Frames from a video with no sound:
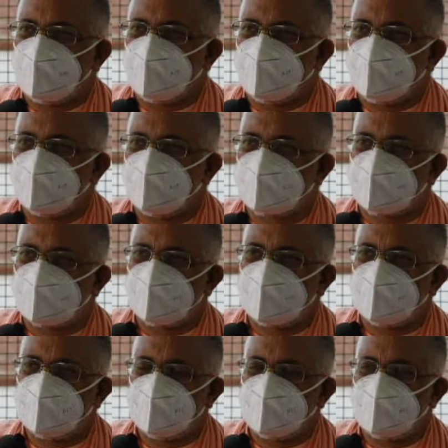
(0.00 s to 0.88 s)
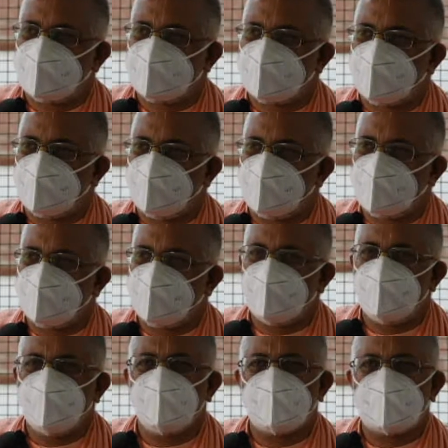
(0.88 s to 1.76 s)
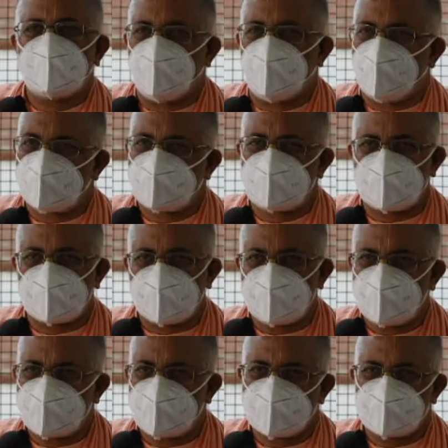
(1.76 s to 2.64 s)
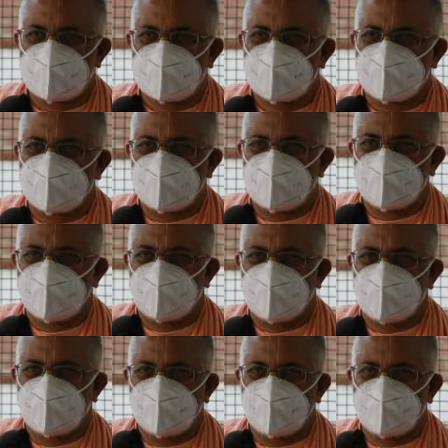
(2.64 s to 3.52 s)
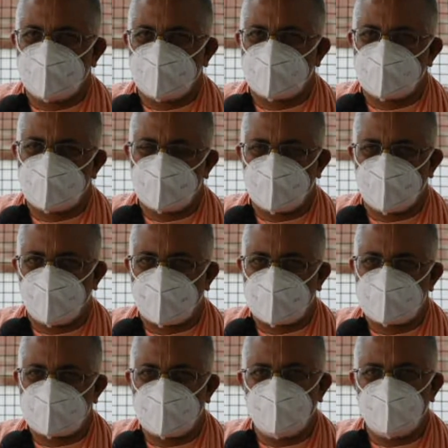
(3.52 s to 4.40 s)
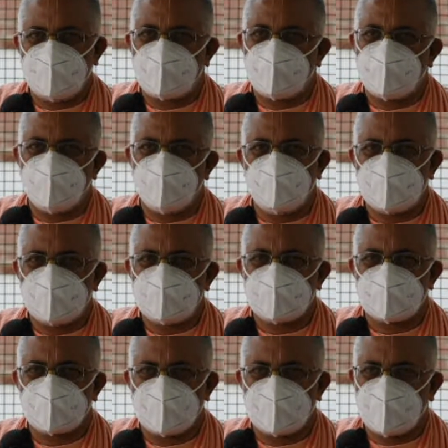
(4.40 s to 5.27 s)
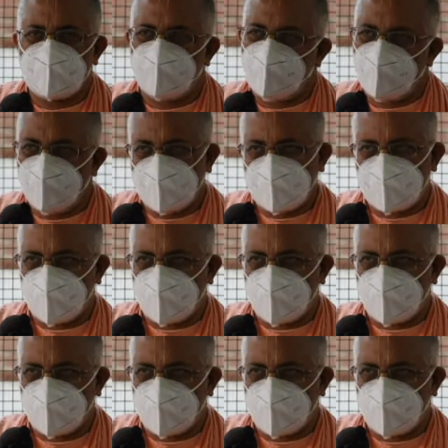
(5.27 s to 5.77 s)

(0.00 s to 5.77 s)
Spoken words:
he said that I'll give you my horses. Since you're pressing me too much, I'll give you my